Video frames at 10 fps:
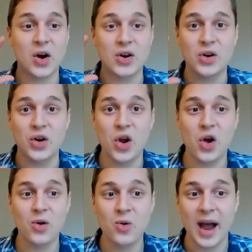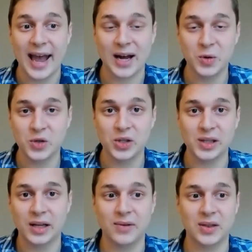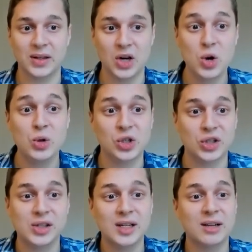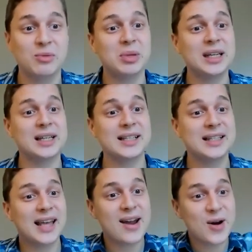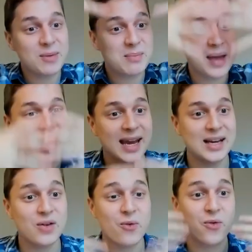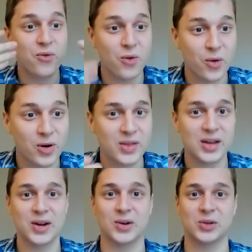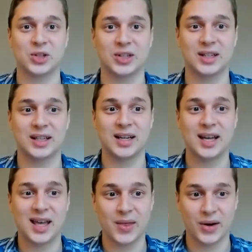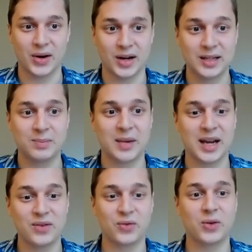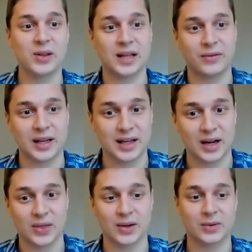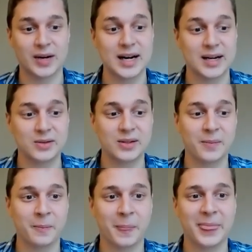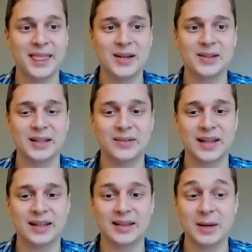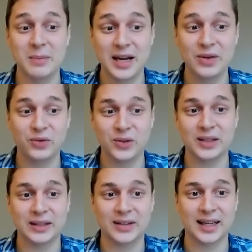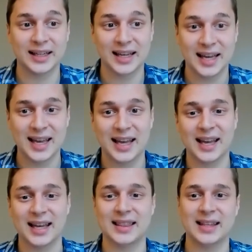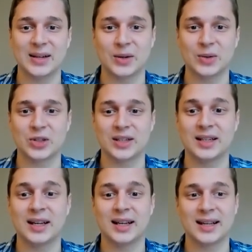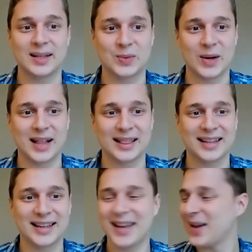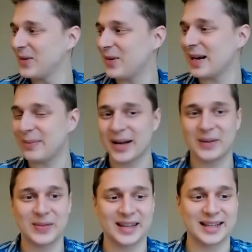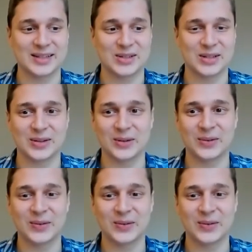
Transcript: know how to live in the ocean because they are made for the ocean. They're not made for living on the ground. They're made for living in the ocean as well. What about these two?